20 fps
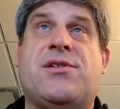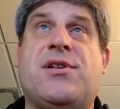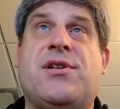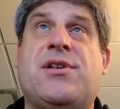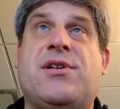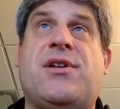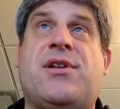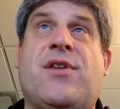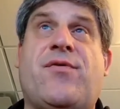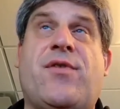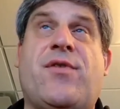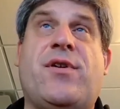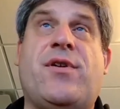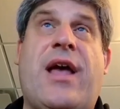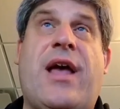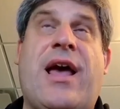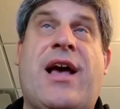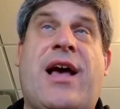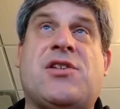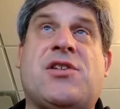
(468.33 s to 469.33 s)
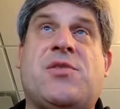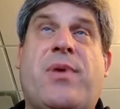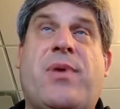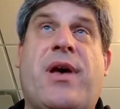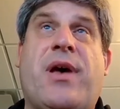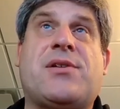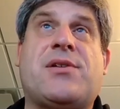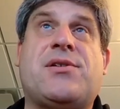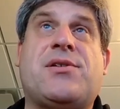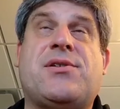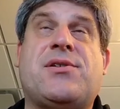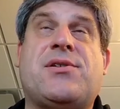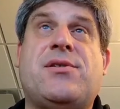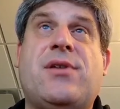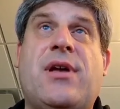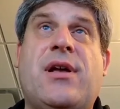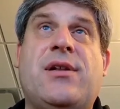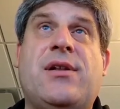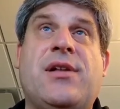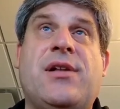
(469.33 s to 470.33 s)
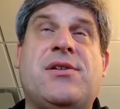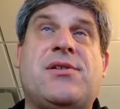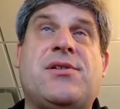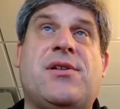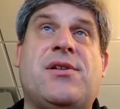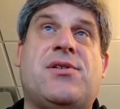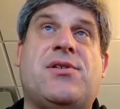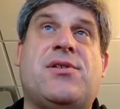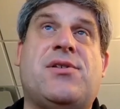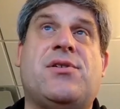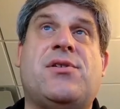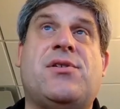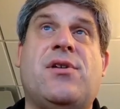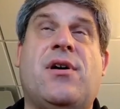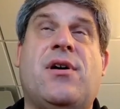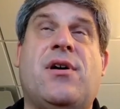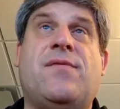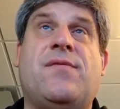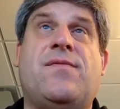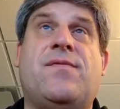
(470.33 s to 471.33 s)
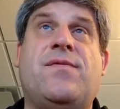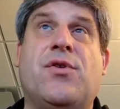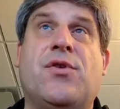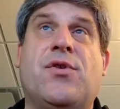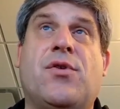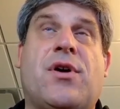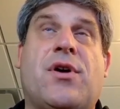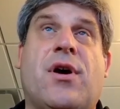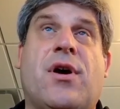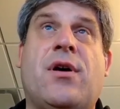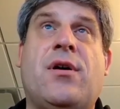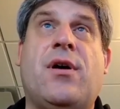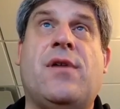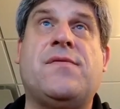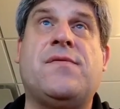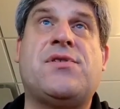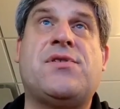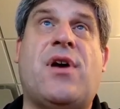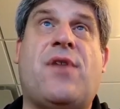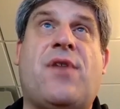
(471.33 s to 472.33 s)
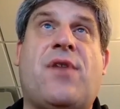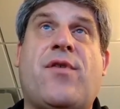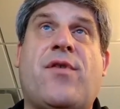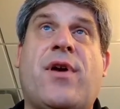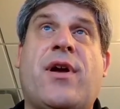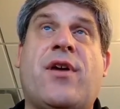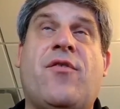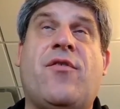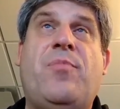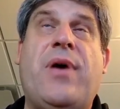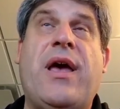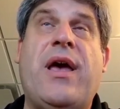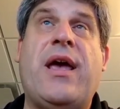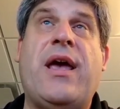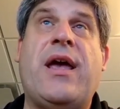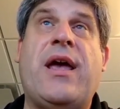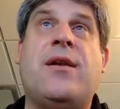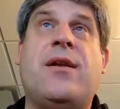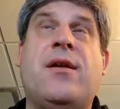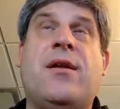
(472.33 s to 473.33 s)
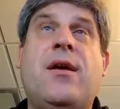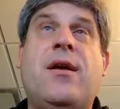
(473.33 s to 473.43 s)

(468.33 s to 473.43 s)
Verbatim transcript: these different aspects and instances of dukkha, of suffering, of pain,